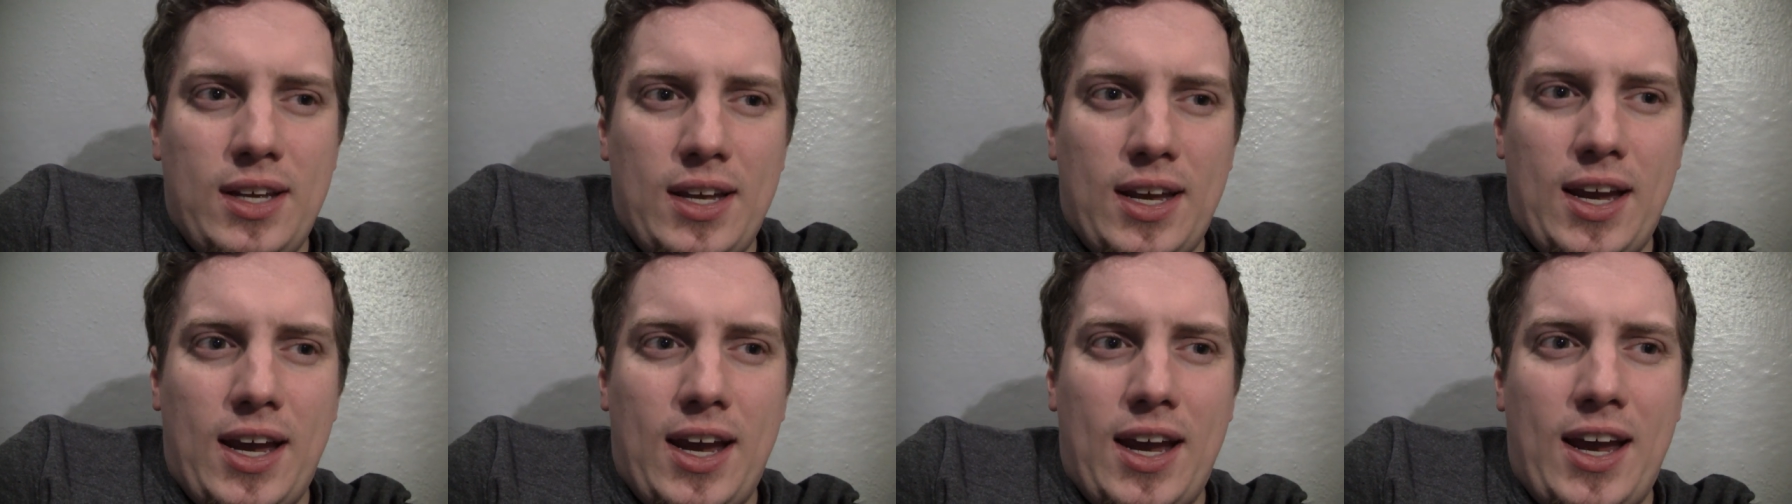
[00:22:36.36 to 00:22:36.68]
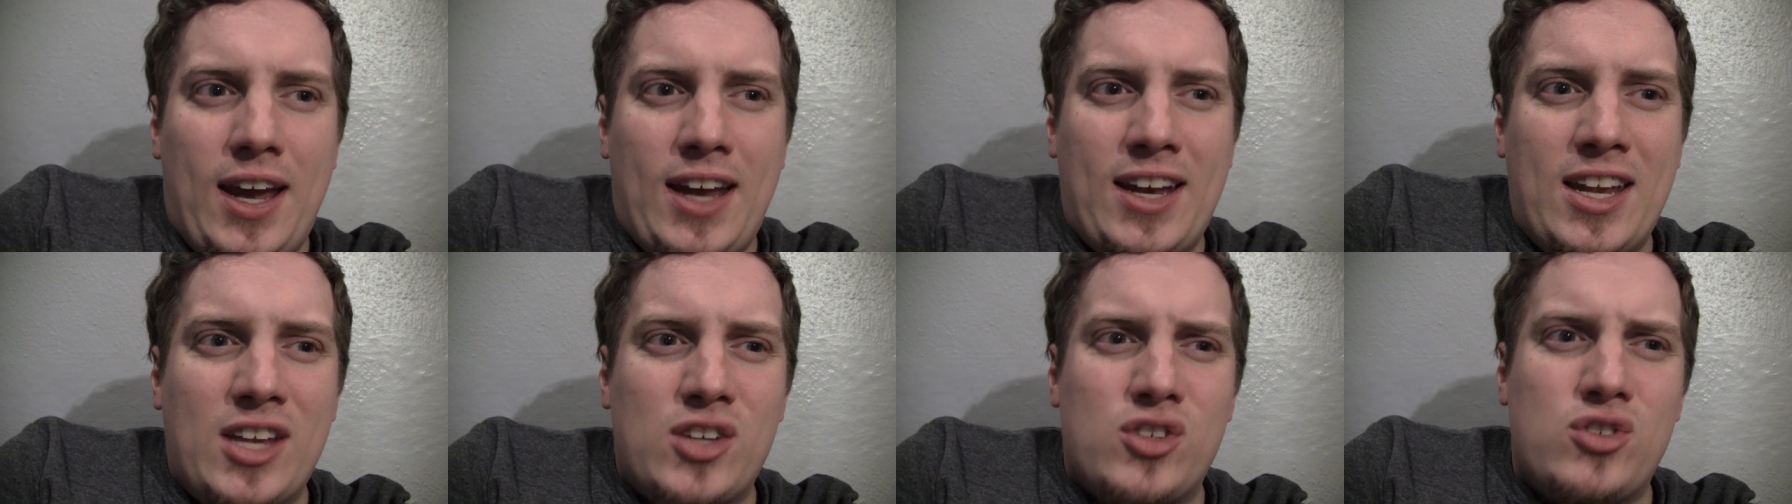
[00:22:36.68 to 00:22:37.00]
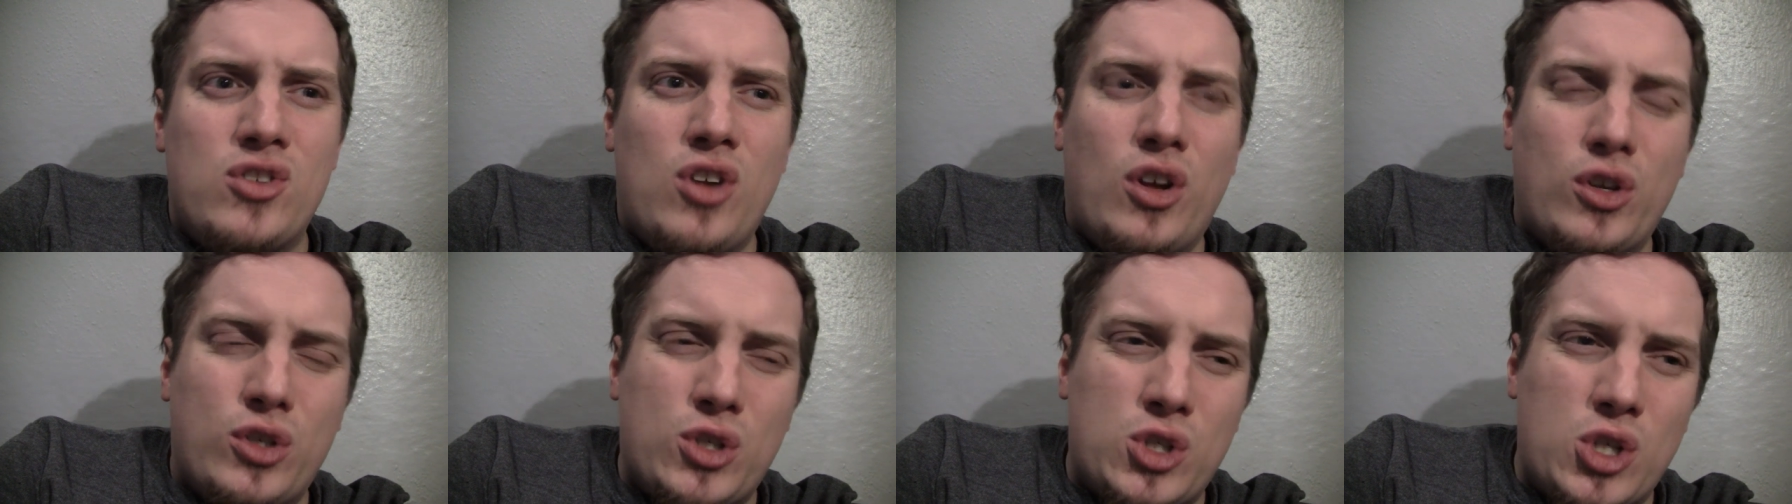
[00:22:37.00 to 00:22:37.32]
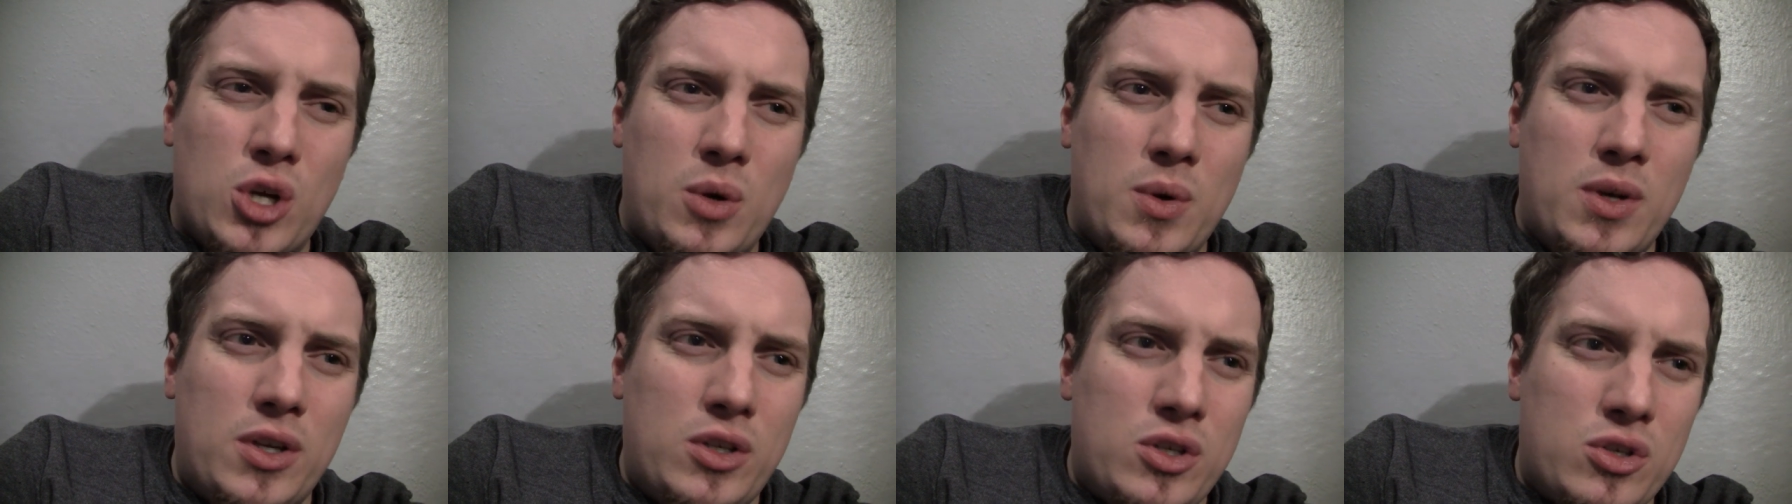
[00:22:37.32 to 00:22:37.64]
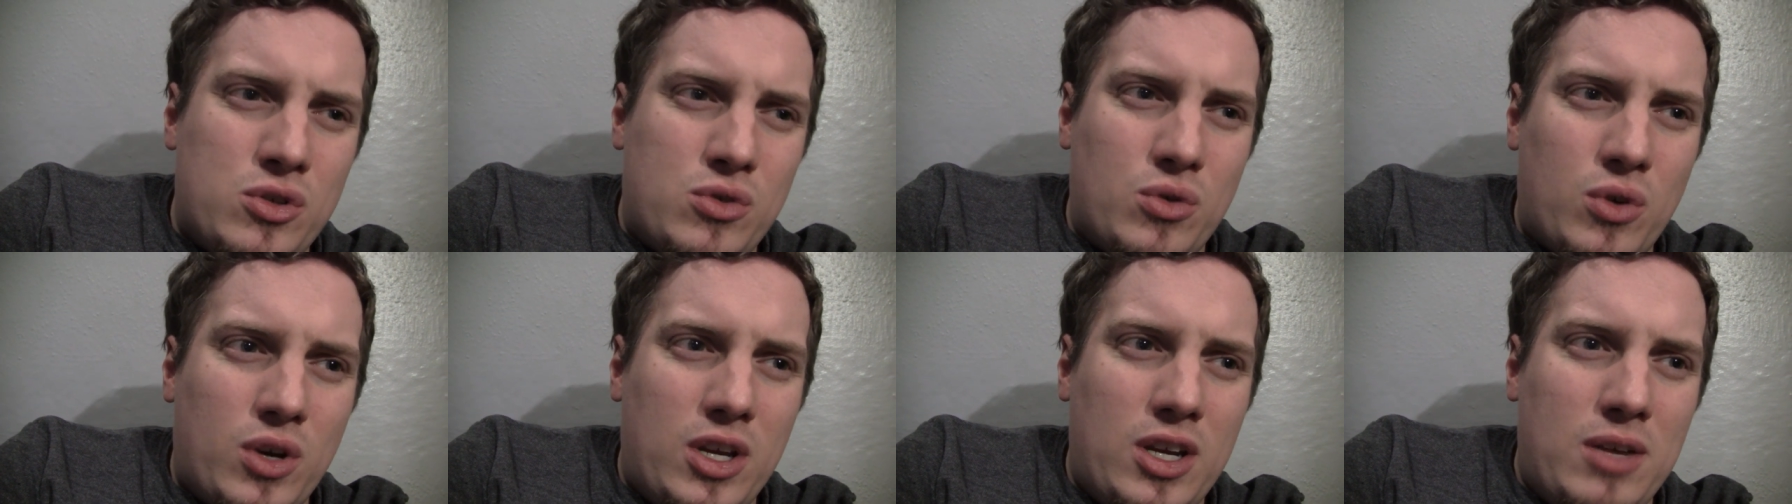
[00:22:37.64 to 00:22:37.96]
Uh, and it's not so
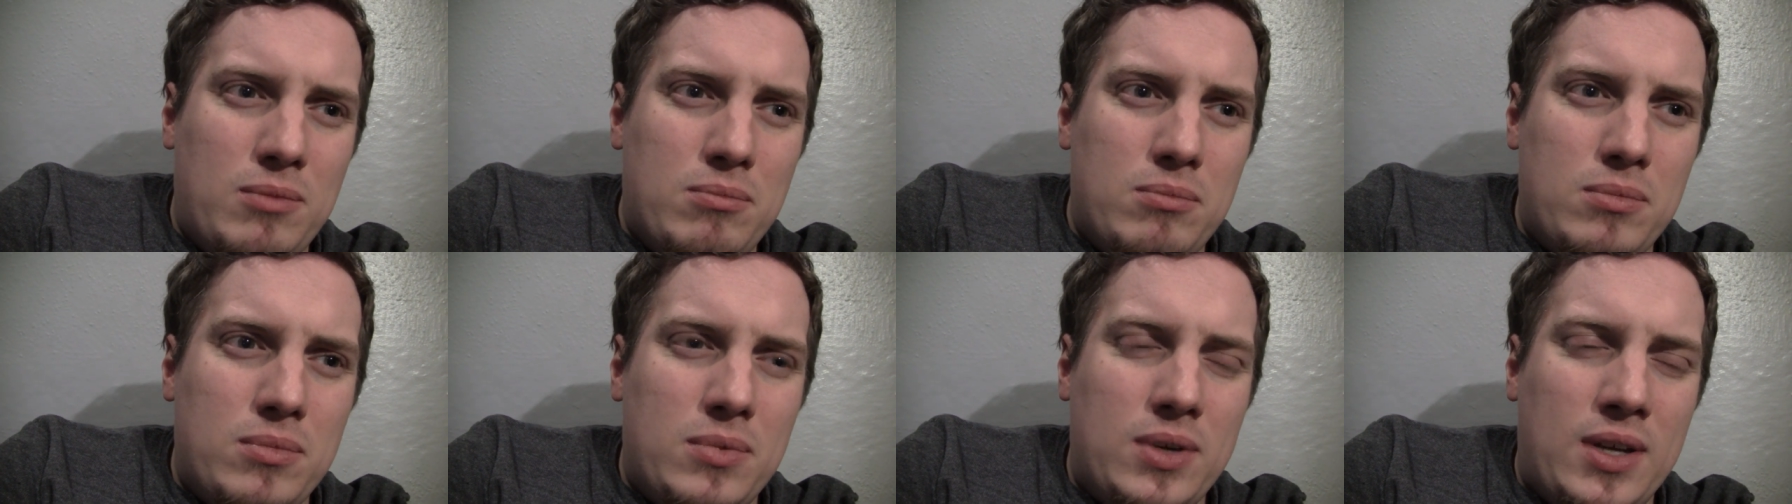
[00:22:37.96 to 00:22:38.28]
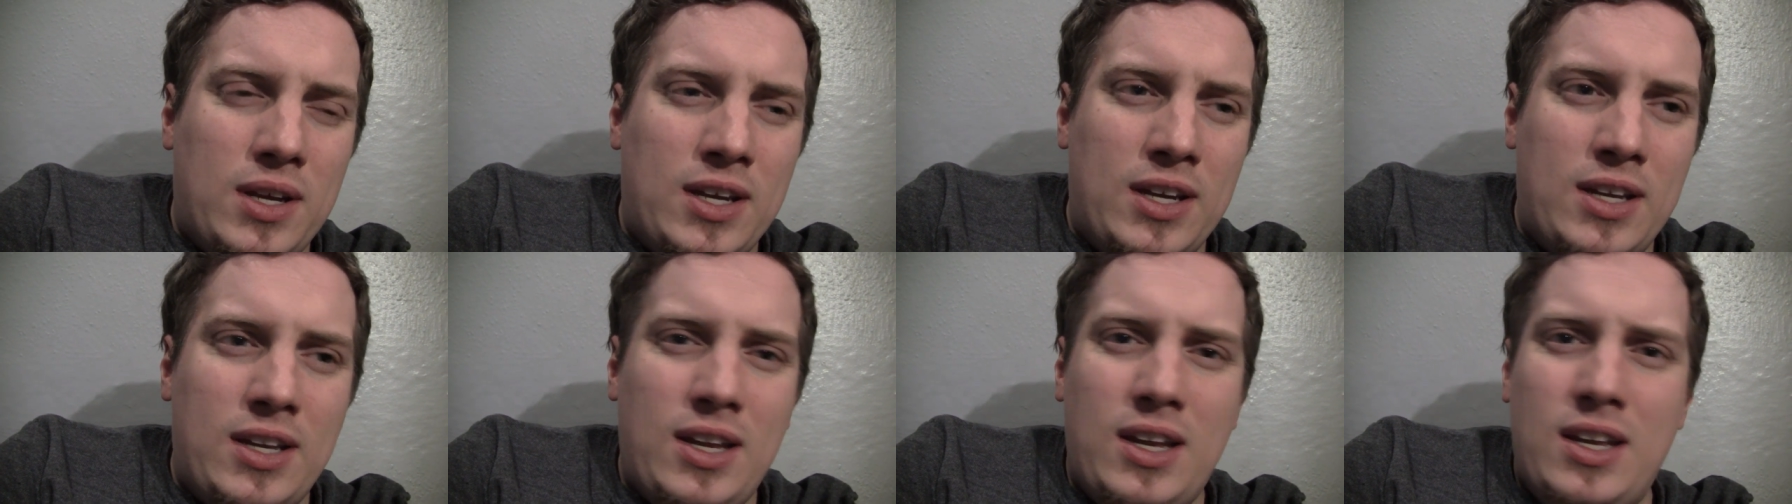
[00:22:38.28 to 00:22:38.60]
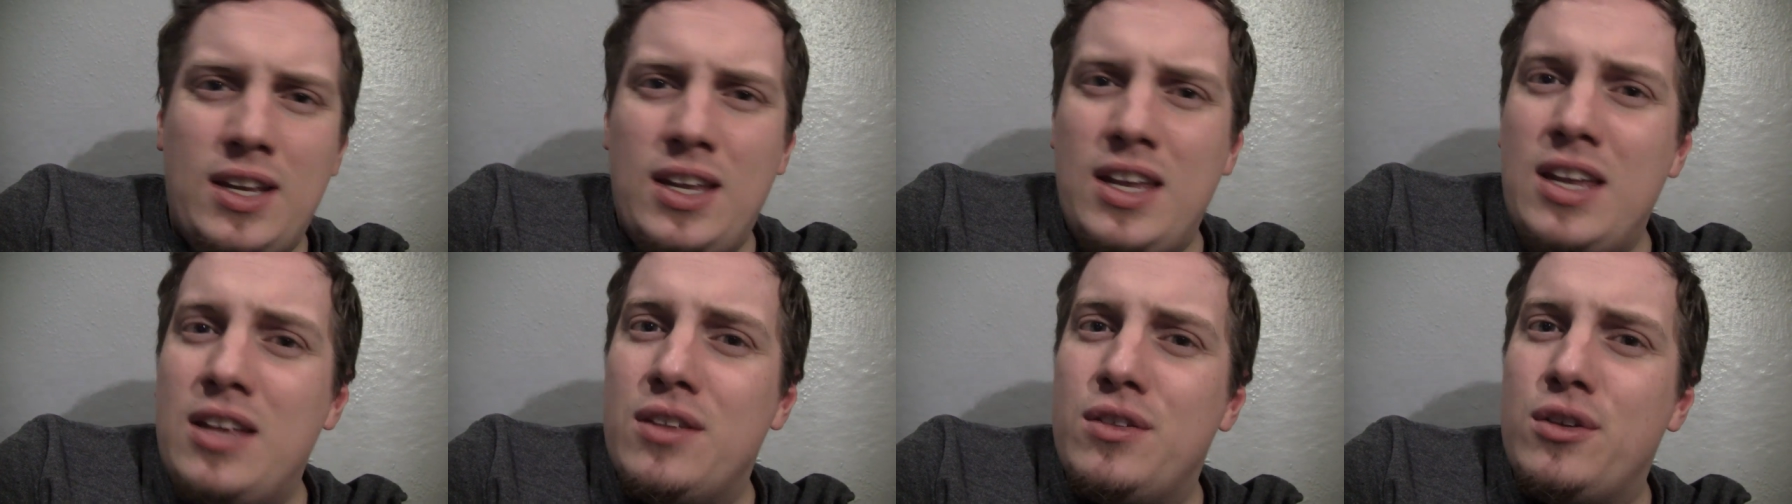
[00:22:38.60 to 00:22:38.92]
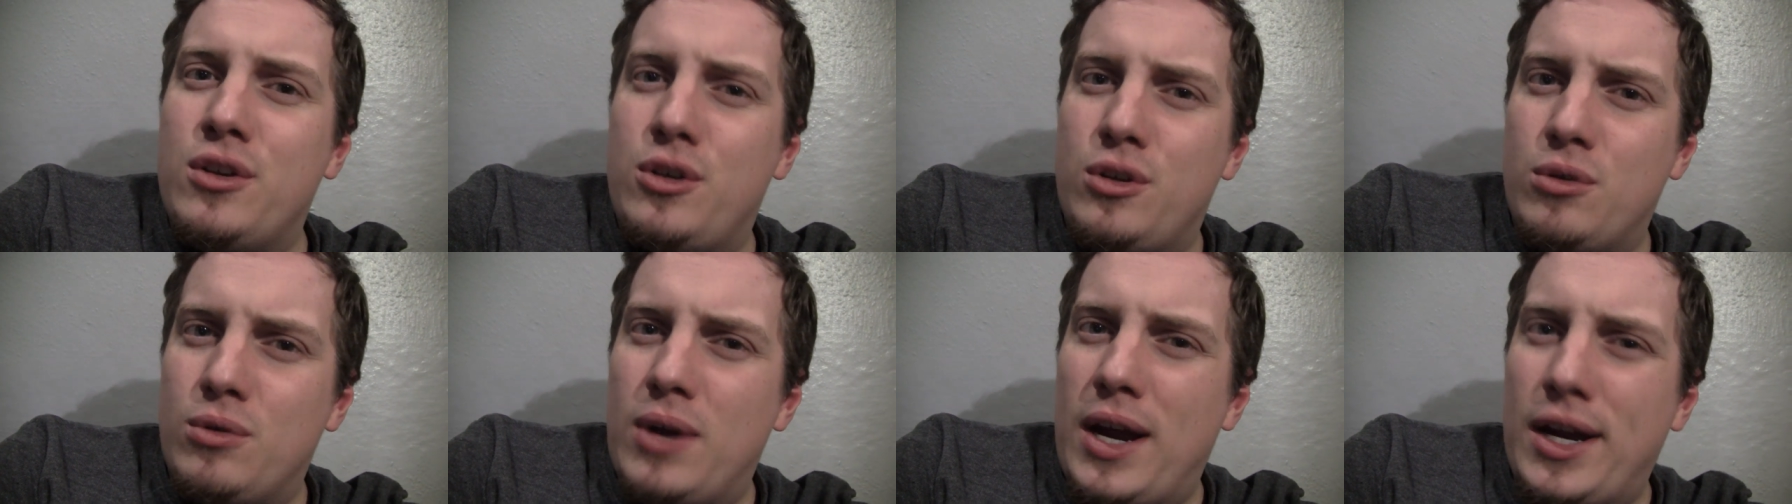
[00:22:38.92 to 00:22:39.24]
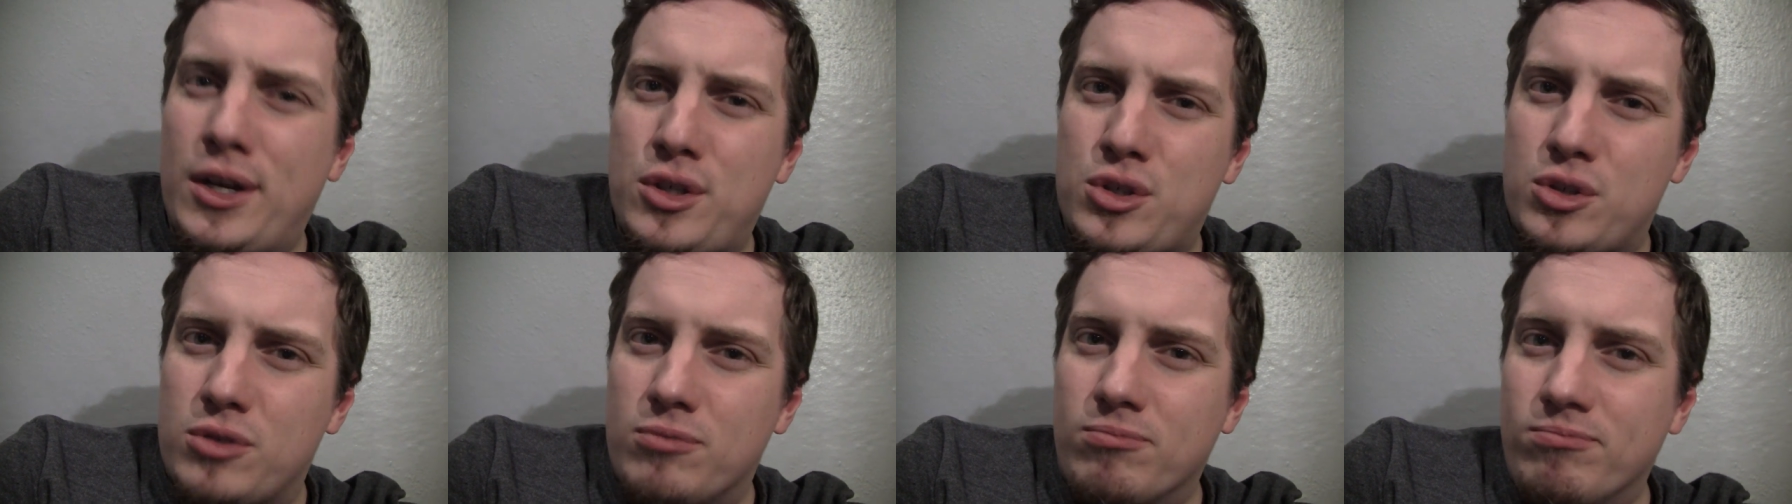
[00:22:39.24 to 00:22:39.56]
extreme in, either
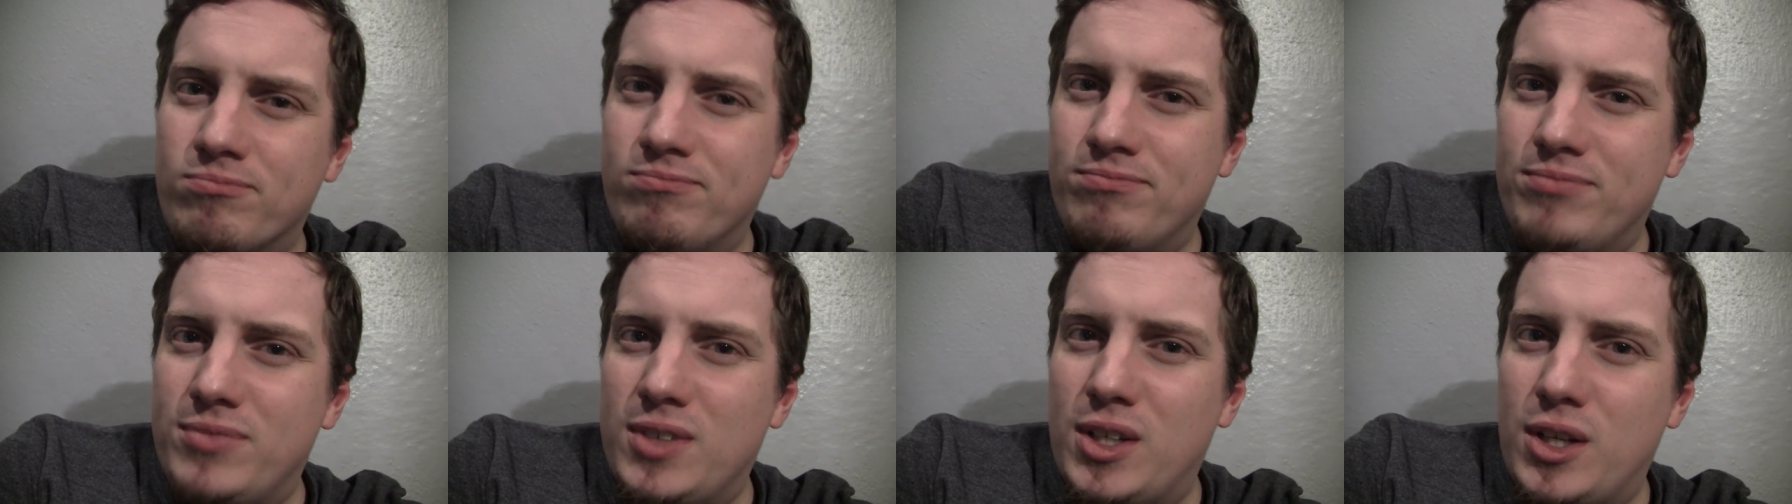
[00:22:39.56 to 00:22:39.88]
direction.